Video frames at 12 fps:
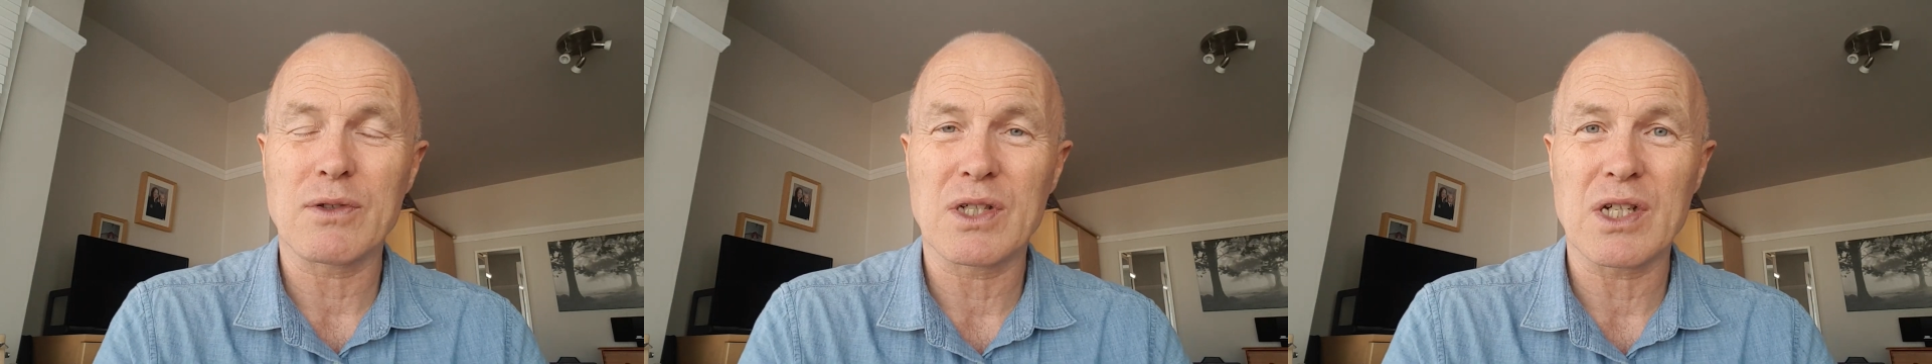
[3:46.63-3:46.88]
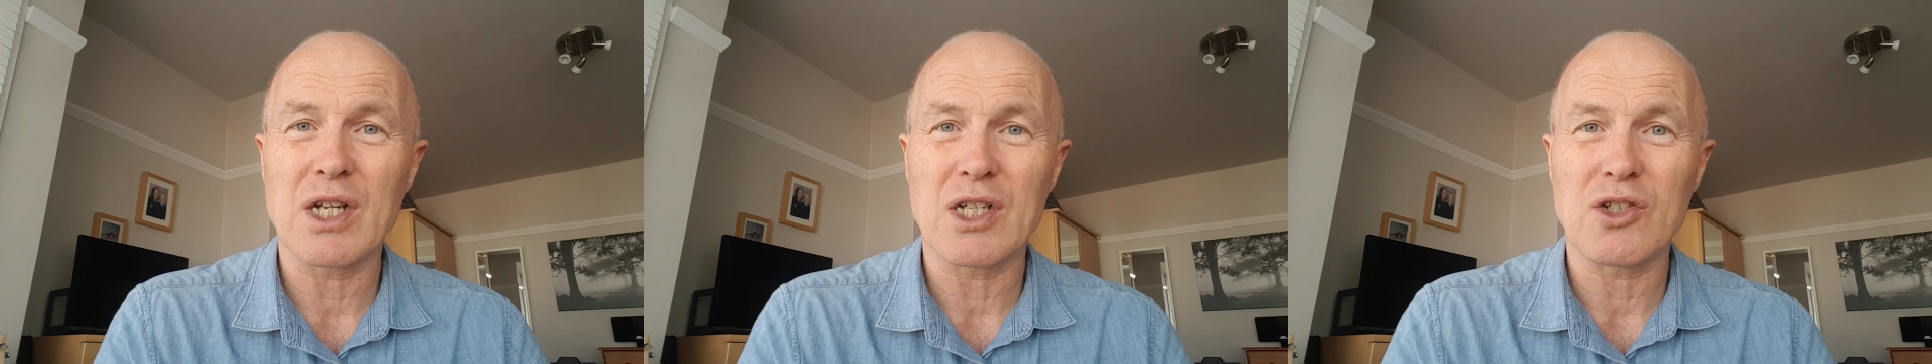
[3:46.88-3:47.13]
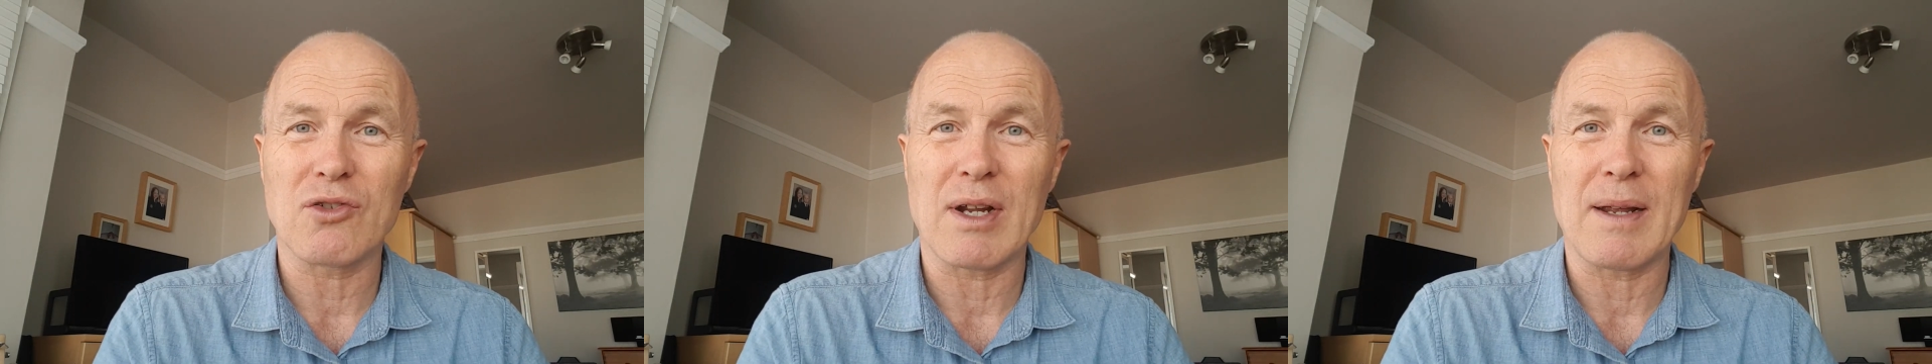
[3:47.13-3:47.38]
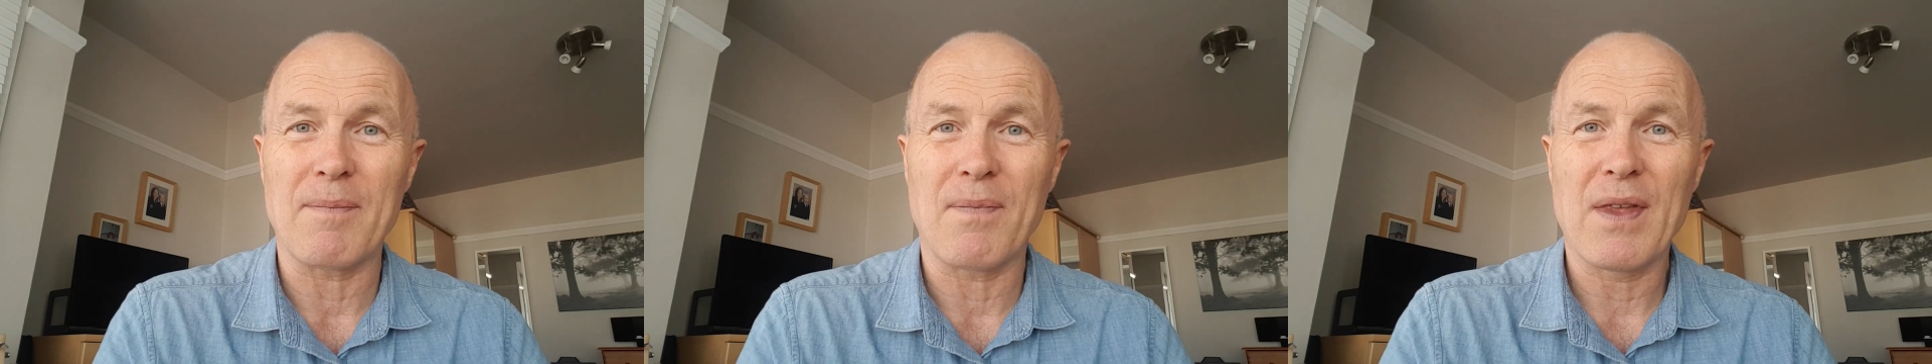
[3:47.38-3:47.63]

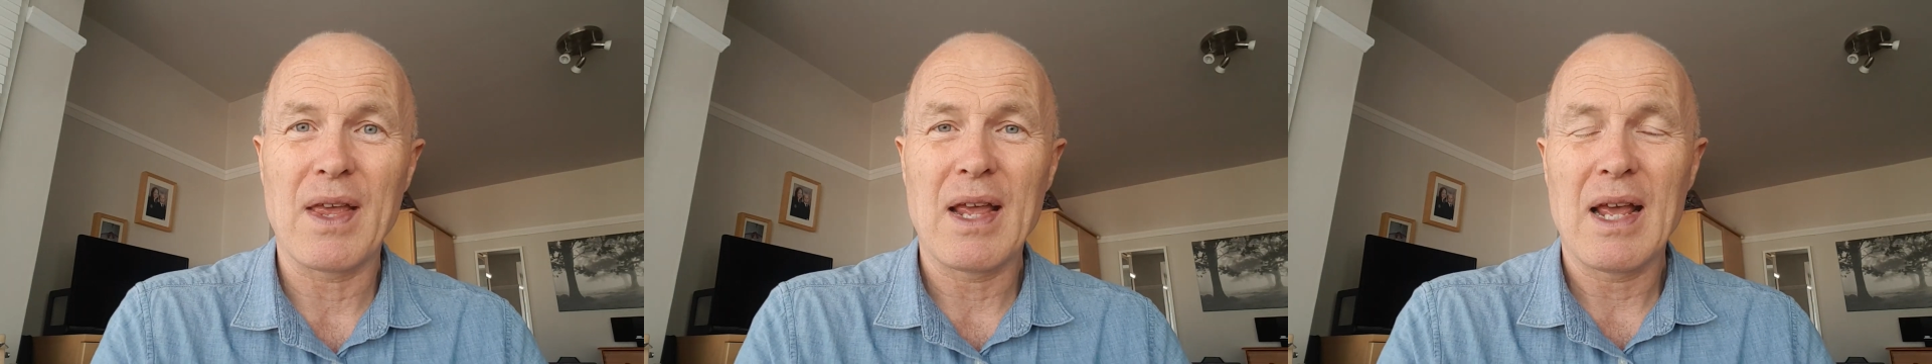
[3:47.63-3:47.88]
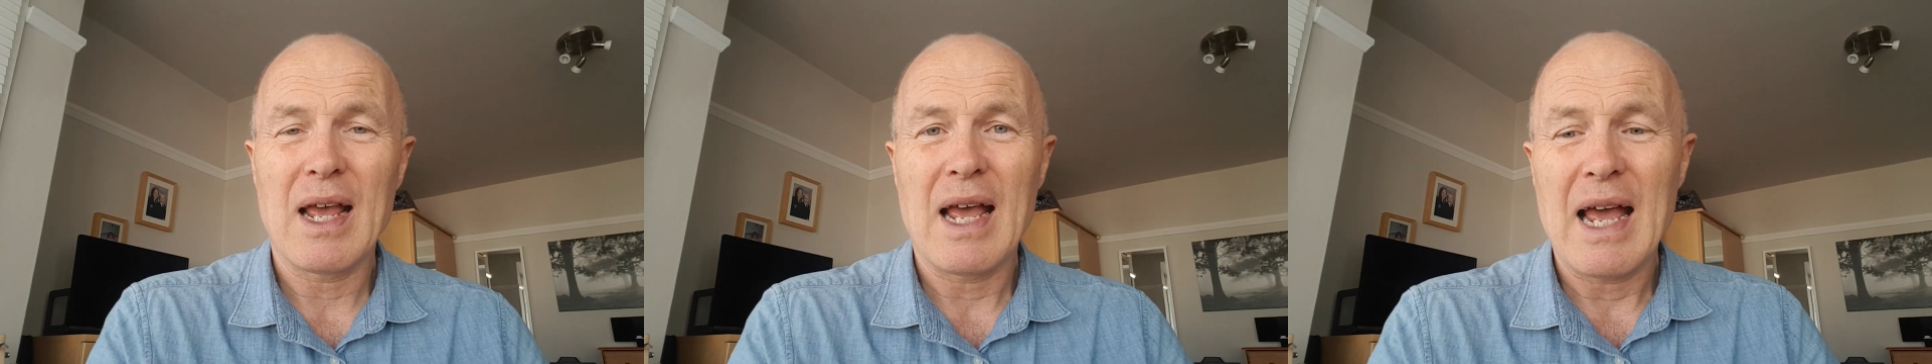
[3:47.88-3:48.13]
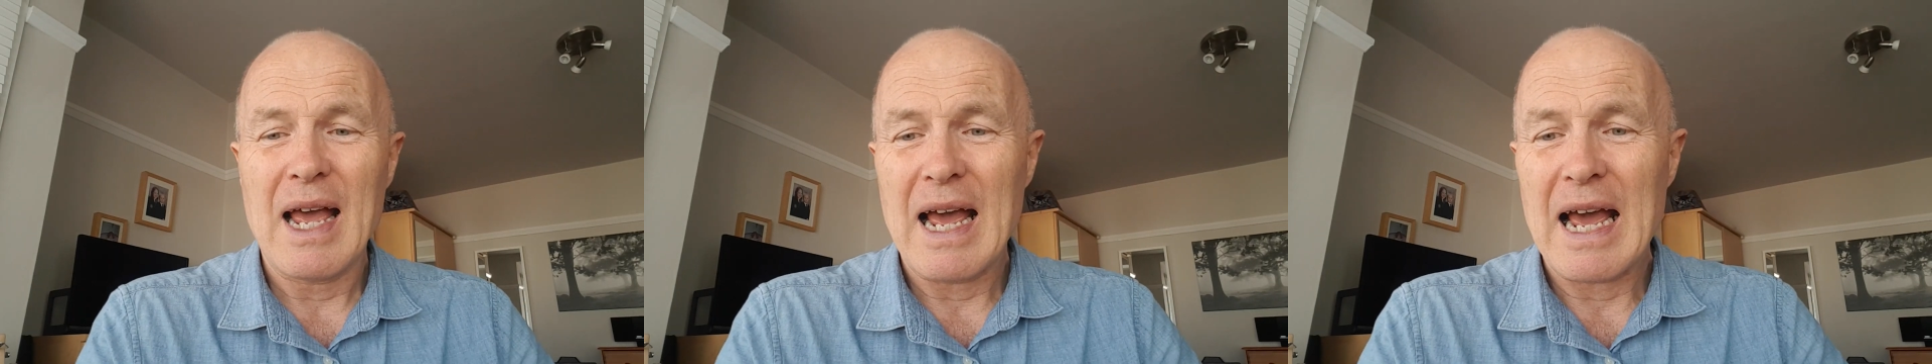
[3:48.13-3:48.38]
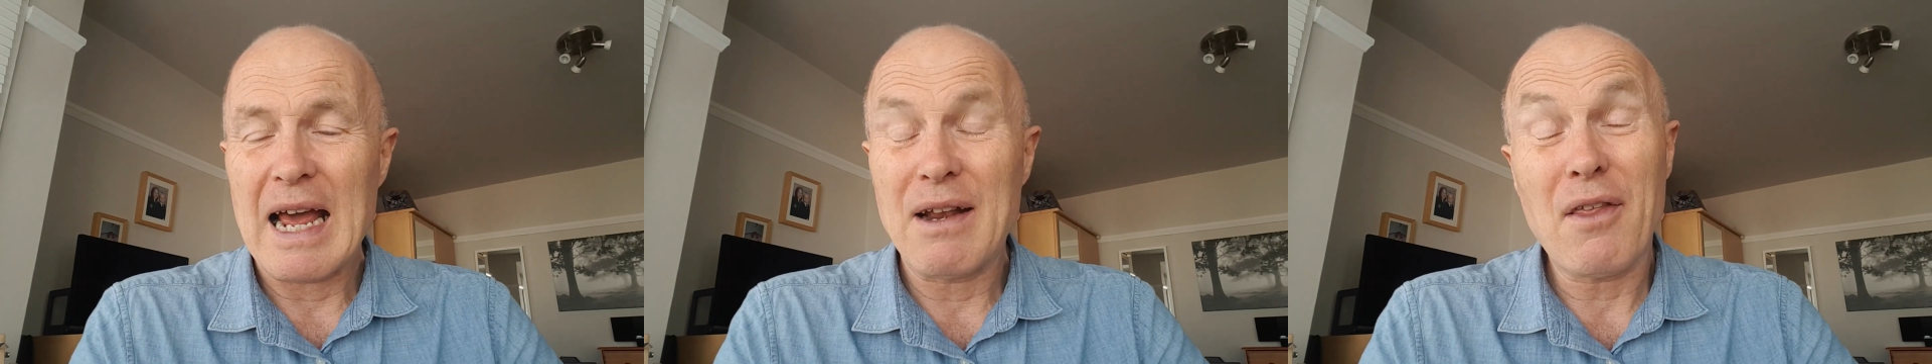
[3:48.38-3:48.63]
surgery.
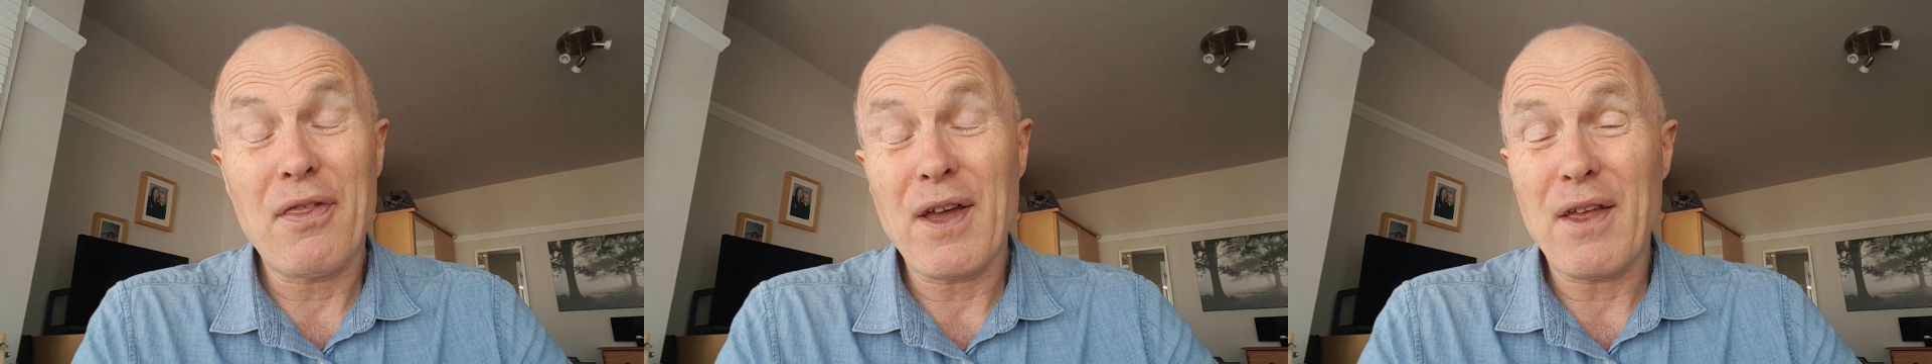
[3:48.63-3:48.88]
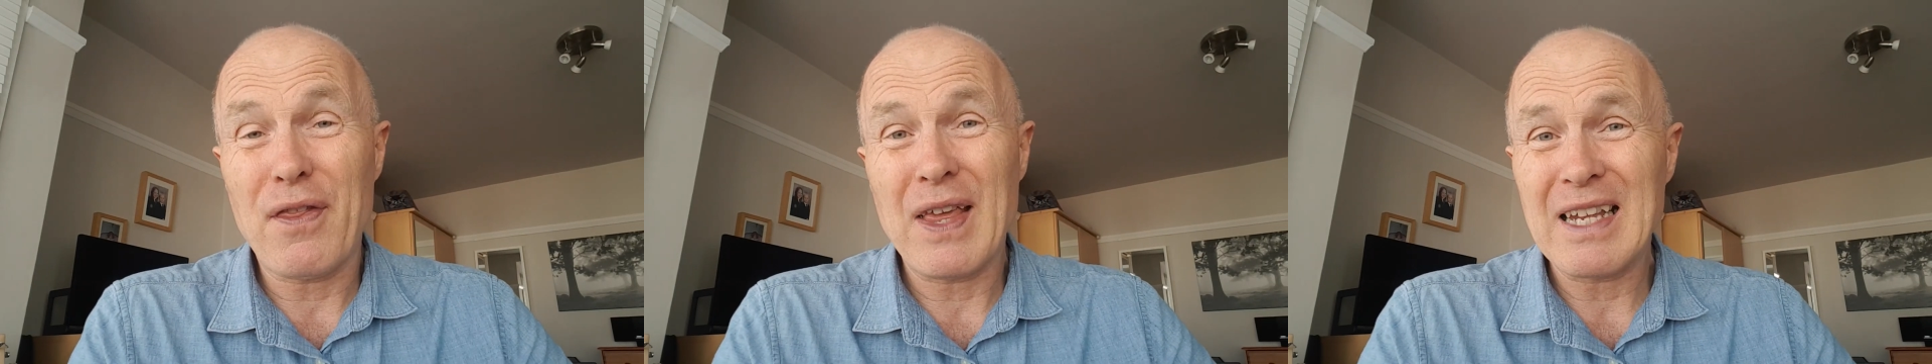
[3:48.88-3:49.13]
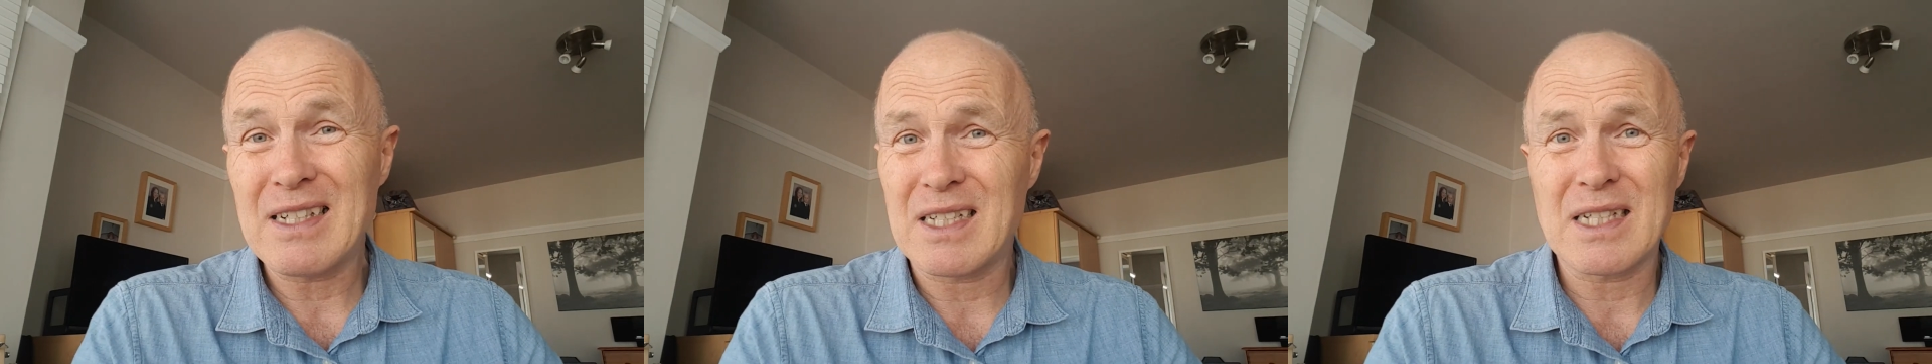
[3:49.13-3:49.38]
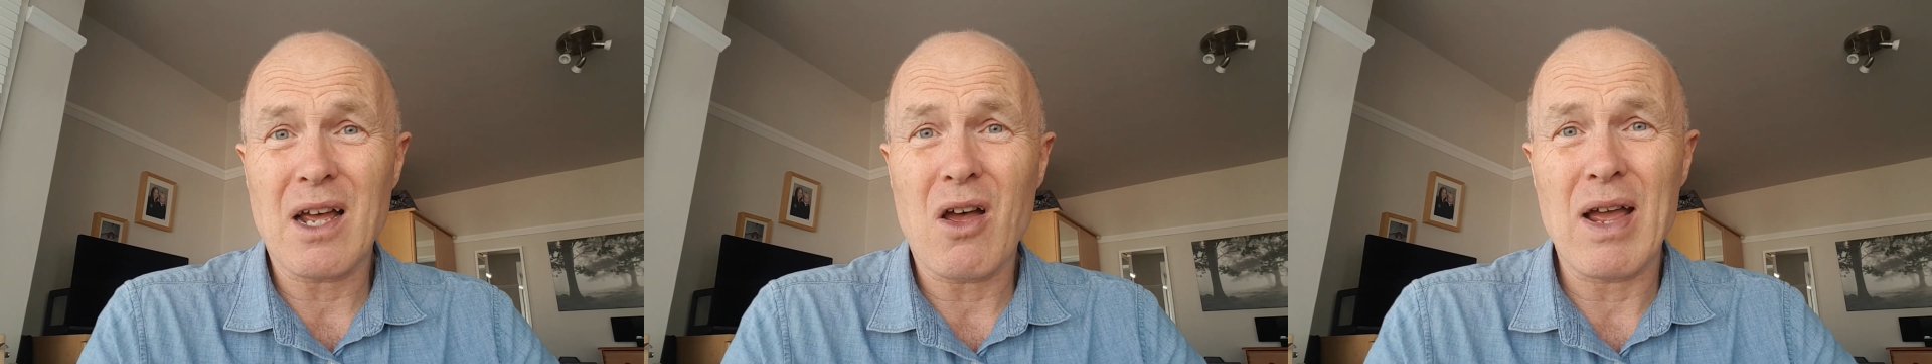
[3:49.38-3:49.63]
And the third thing is
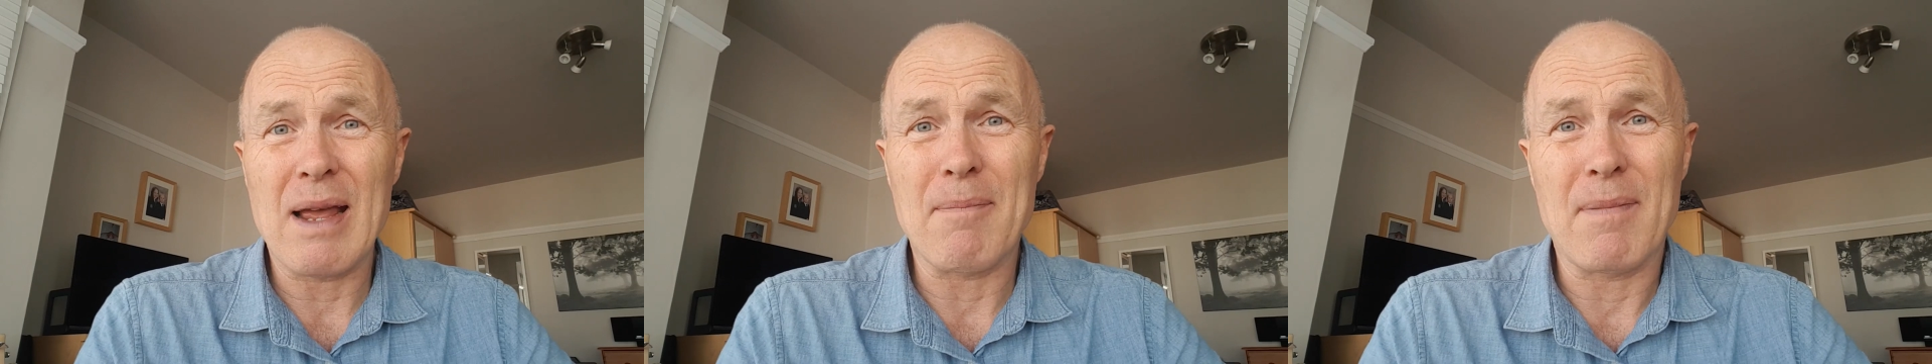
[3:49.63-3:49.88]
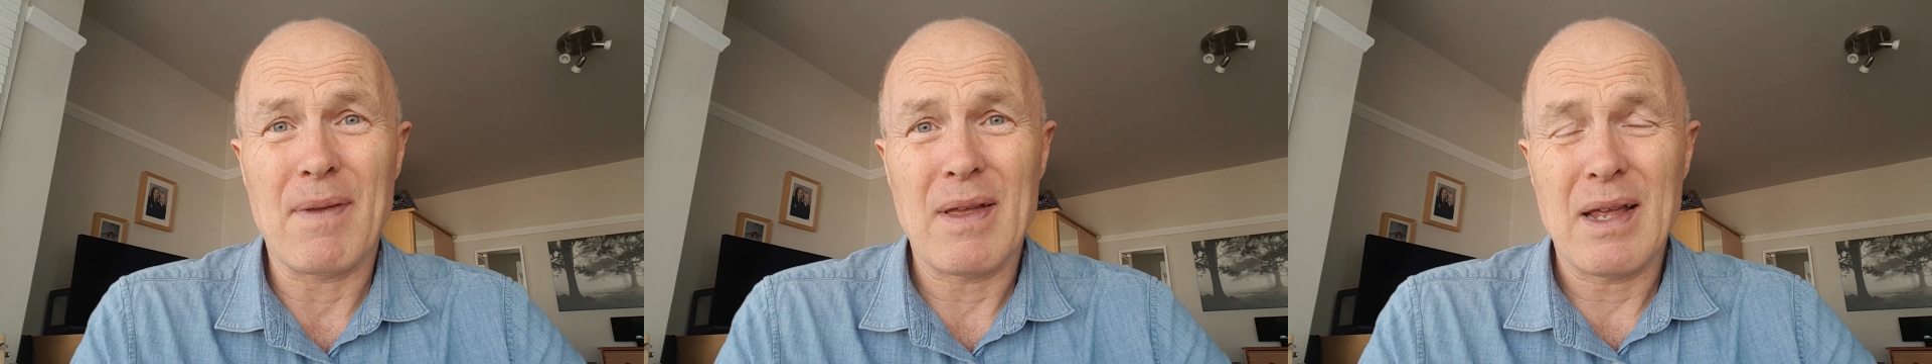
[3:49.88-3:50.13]
time.